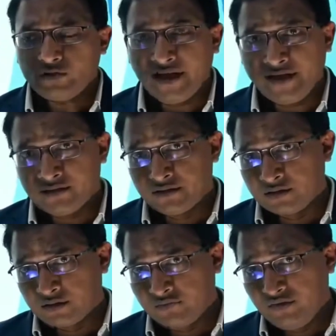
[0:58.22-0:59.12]
then
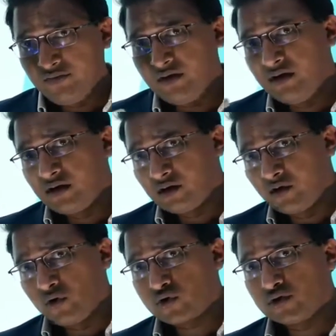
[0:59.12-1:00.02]
we will
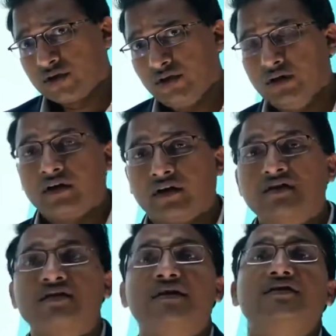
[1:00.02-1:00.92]
go to the
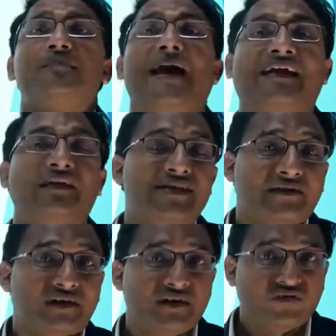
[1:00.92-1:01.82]
recent banking
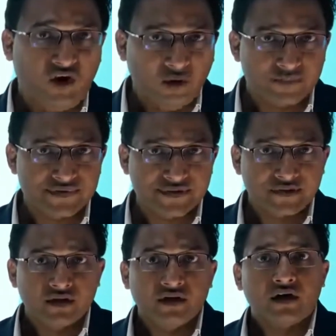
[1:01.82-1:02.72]
sector reforms,
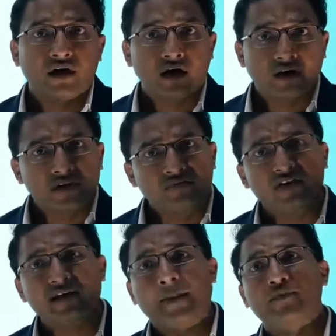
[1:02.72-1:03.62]

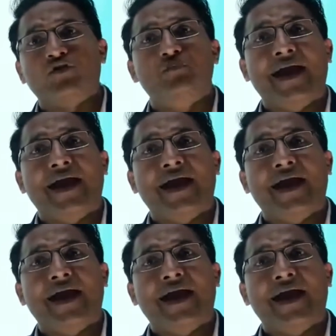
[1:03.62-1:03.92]
different types of